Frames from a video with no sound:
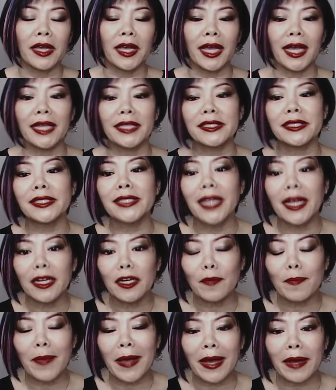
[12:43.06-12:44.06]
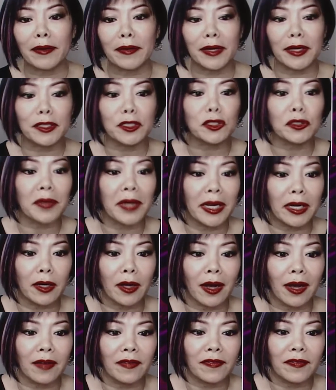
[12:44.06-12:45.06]
It's not about a trade
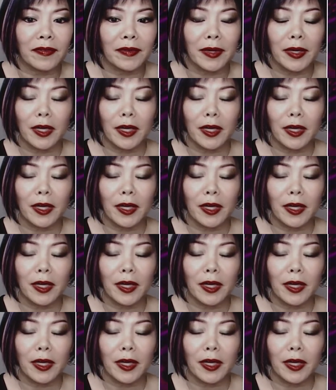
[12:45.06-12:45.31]
off,